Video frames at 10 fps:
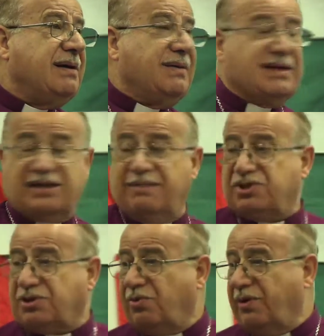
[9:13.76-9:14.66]
The same
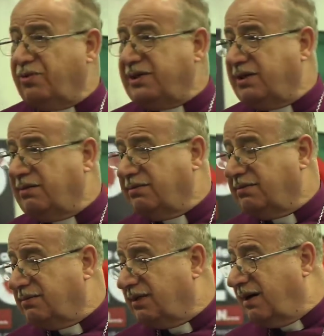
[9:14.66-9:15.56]
is true when we
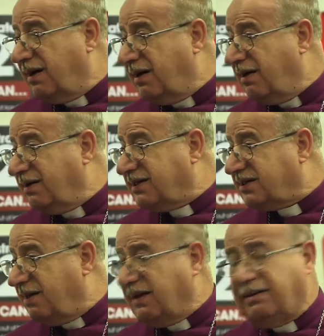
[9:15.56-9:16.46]

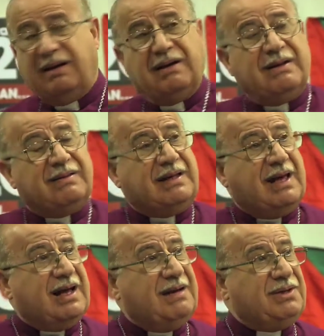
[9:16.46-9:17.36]
examine the
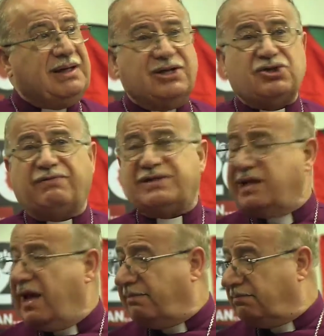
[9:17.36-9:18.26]
early beginnings of
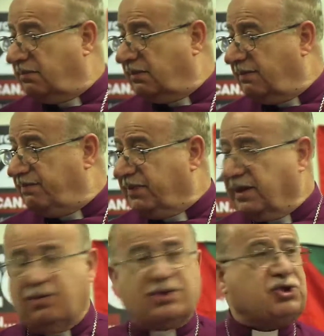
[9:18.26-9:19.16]
Islam.
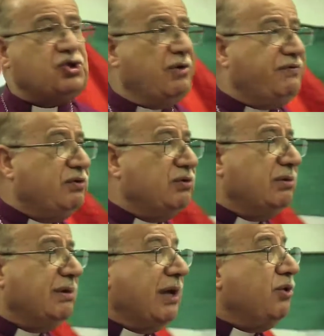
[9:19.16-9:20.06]
There were so
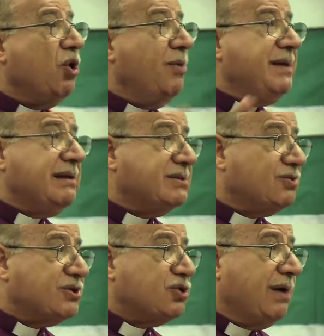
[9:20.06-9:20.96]
few and no means
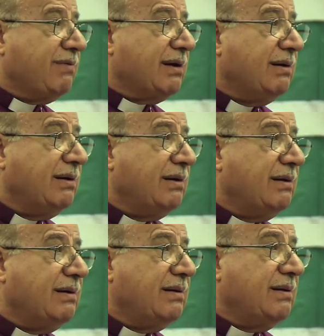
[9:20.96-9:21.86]
whatsoever.
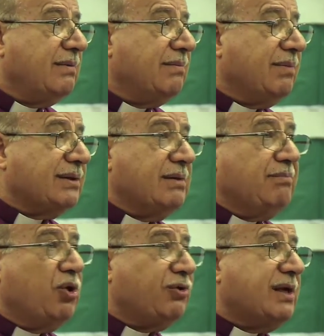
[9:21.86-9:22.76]
But
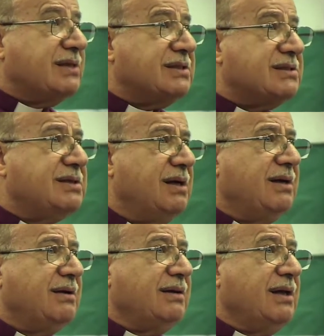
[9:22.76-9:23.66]
in both cases,
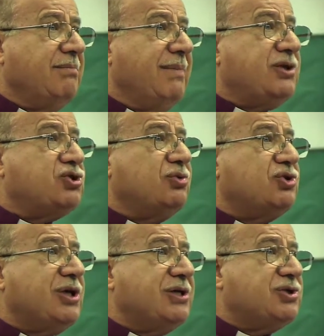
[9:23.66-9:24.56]
they managed to
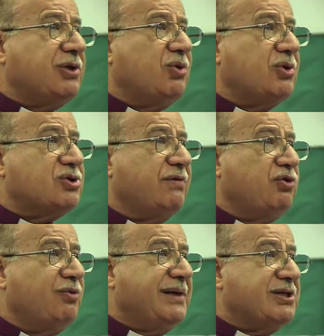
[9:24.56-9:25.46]
change the course
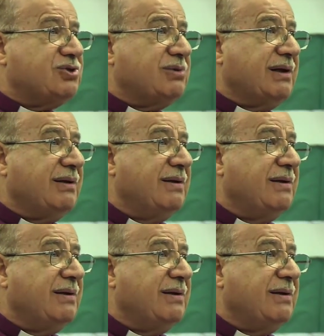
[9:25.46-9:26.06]
of human history.